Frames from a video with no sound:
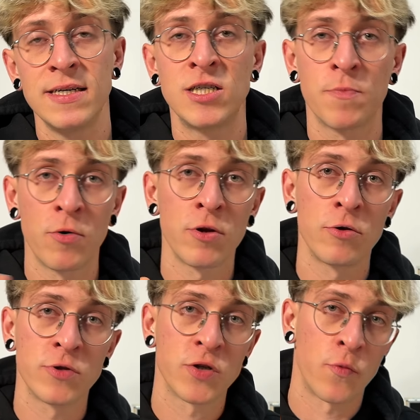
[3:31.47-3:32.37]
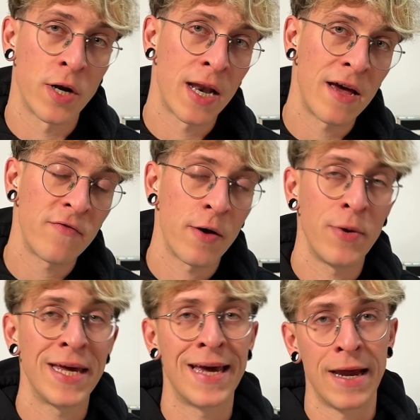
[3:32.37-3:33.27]
each opponent loses 1 life and
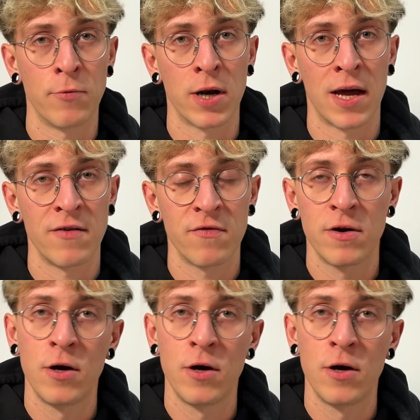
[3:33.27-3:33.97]
we gain 1 life.